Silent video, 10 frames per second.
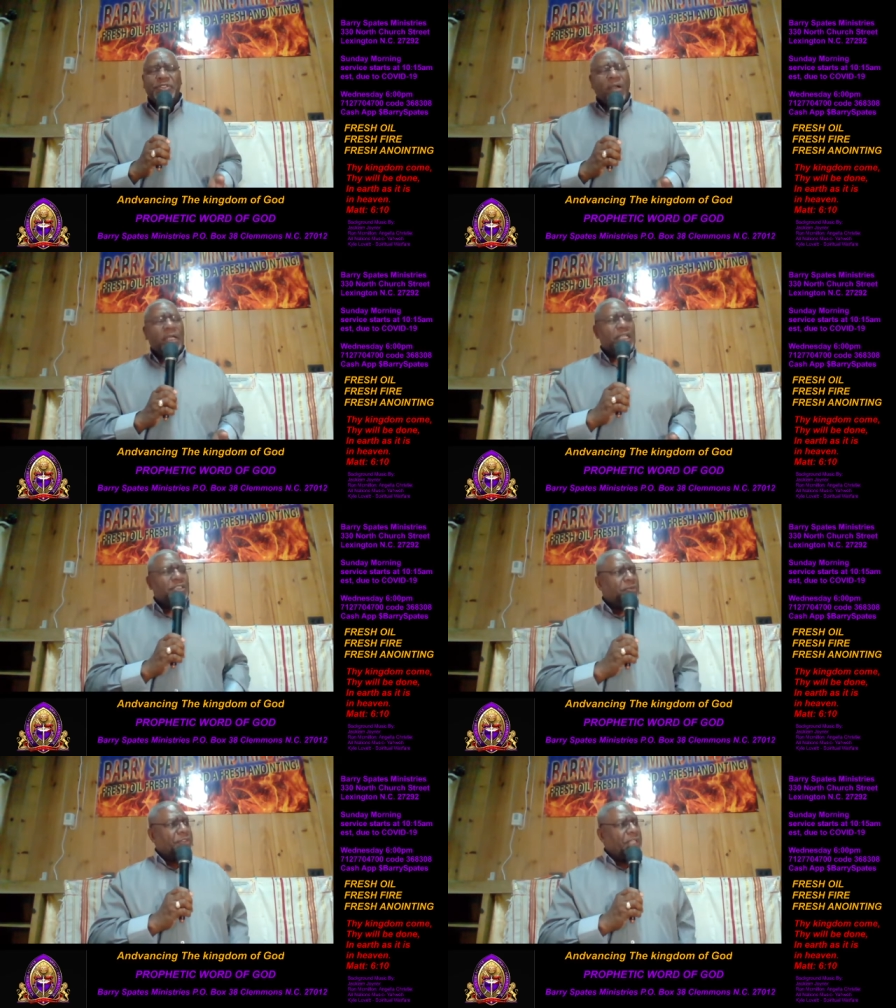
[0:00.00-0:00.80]
talking and
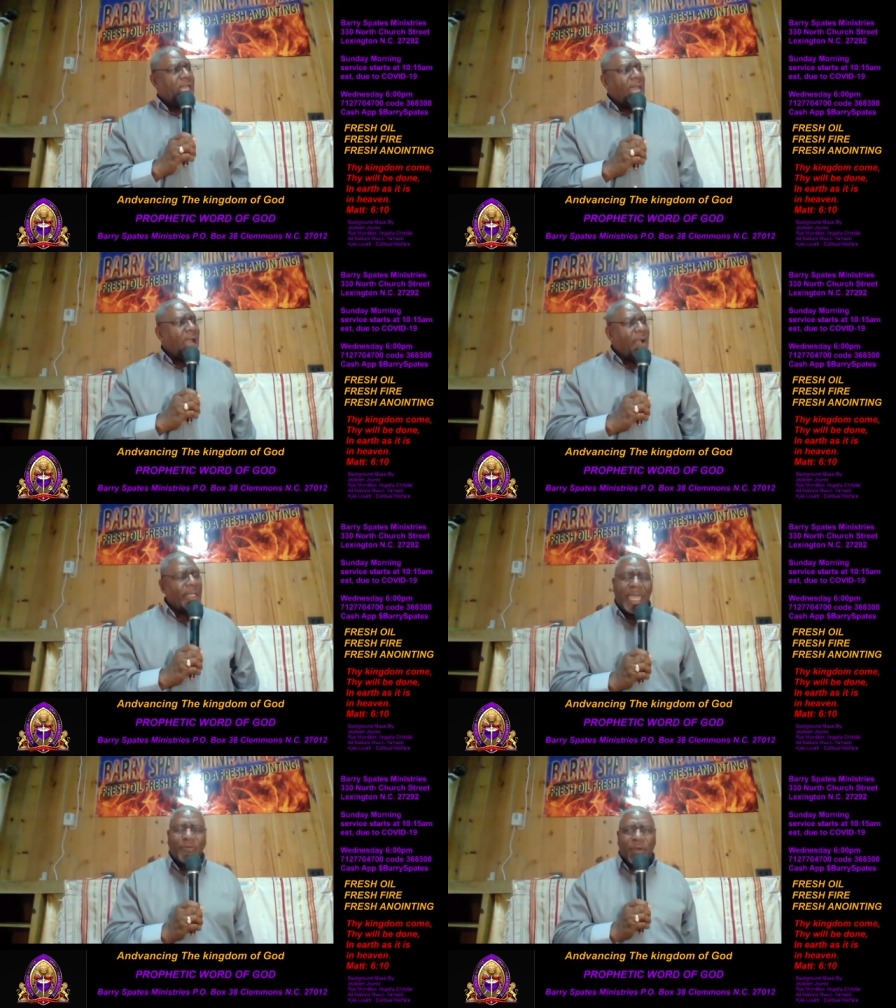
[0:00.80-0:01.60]
she was saying how I
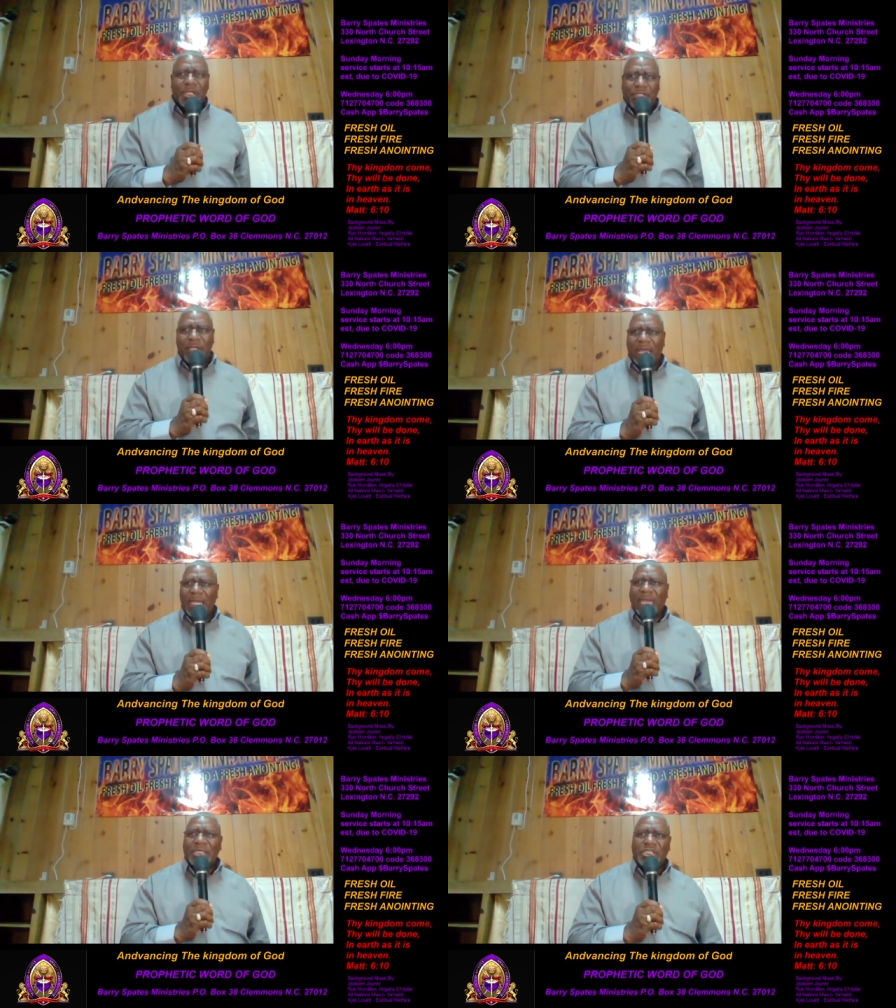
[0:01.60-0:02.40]
can't rest at night,
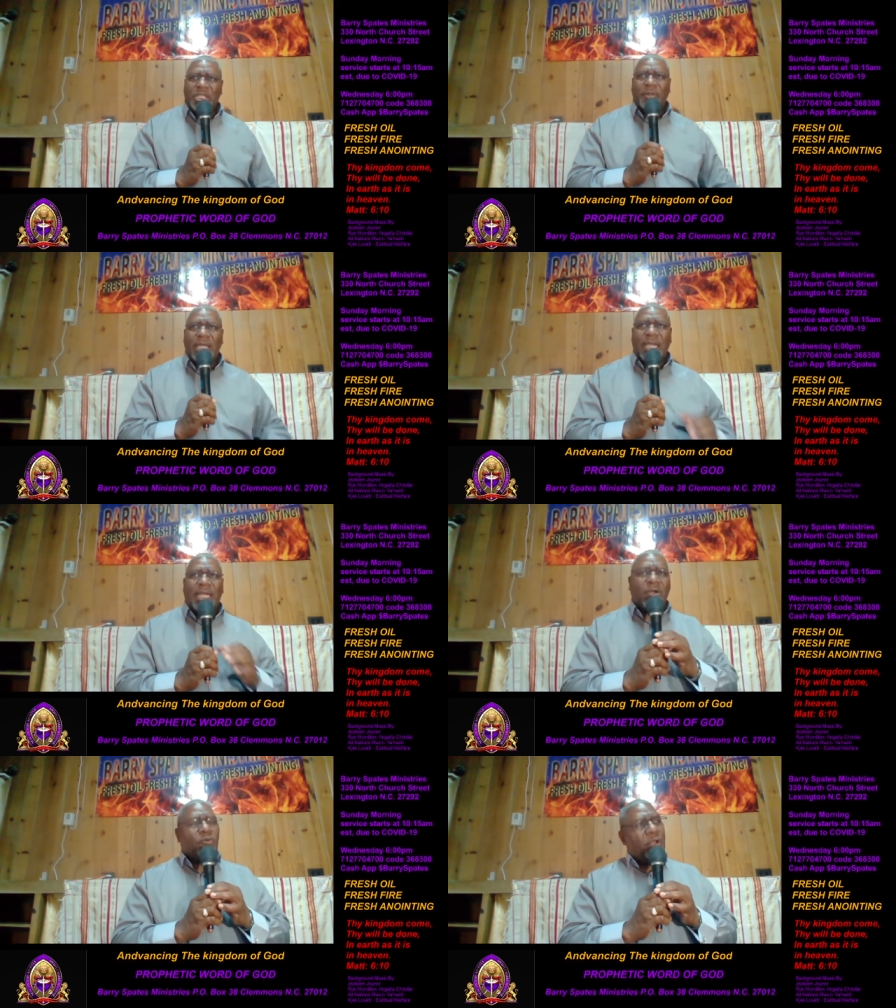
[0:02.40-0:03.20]
I can't sleep at night,
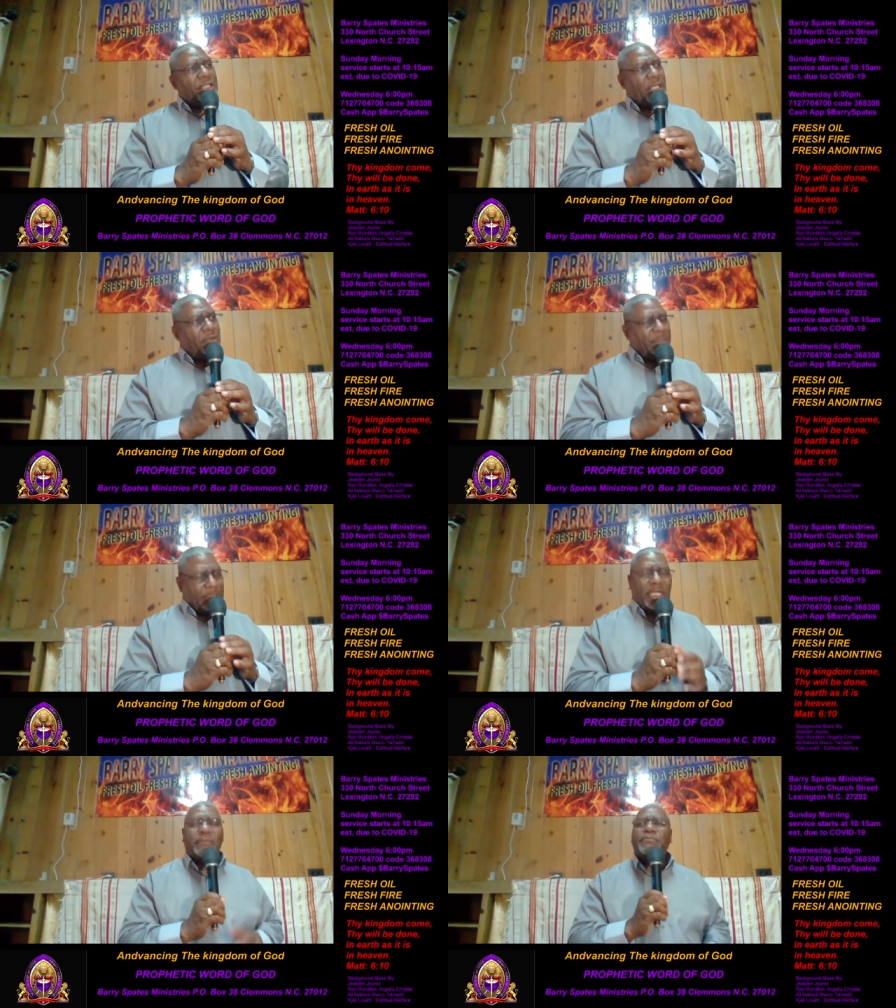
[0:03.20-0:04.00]
I don't rest, I don't
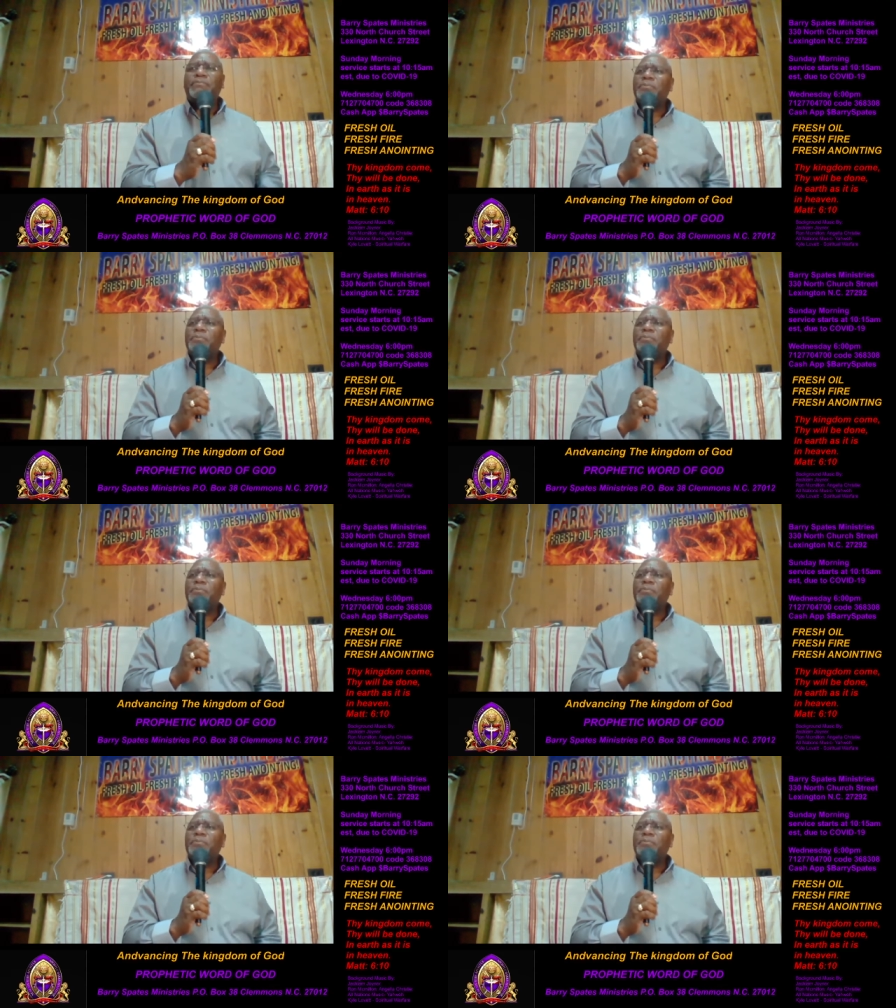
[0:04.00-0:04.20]
sleep.